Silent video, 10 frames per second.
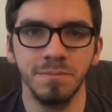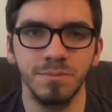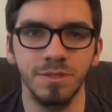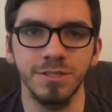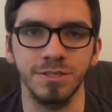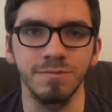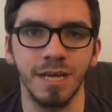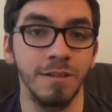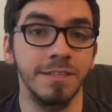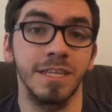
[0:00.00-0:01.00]
pretty soon
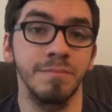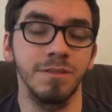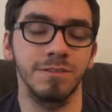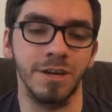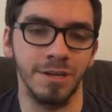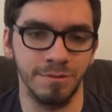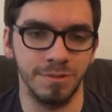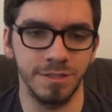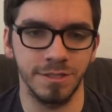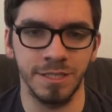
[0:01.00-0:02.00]
now, less than a month to go
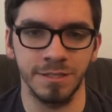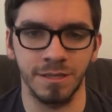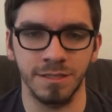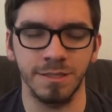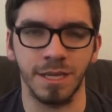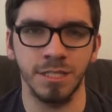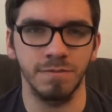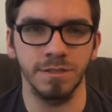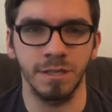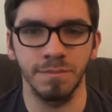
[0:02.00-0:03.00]
since it is like the second of
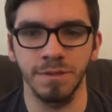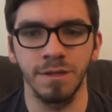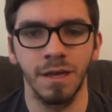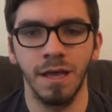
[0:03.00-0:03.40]
December.